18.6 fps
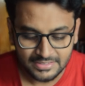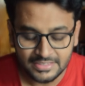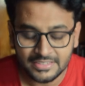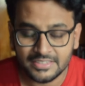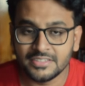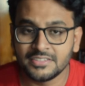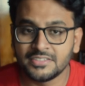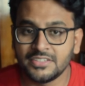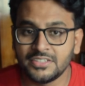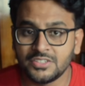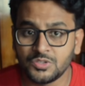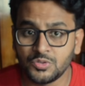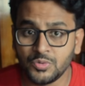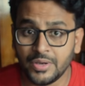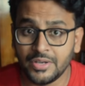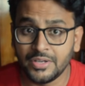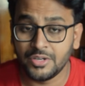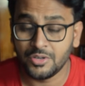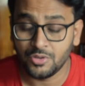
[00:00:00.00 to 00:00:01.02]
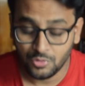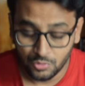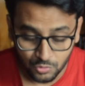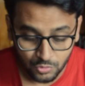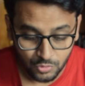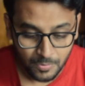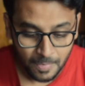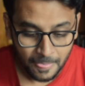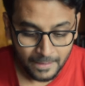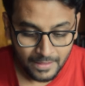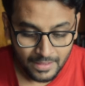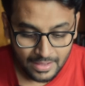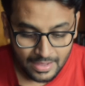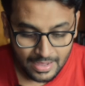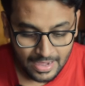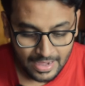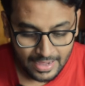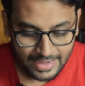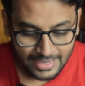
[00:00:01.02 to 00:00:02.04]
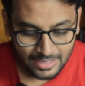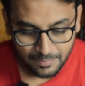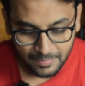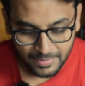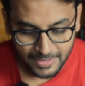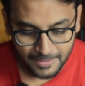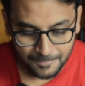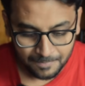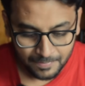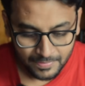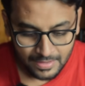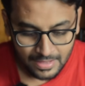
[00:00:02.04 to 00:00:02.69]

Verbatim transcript: CTC is 22 LPA.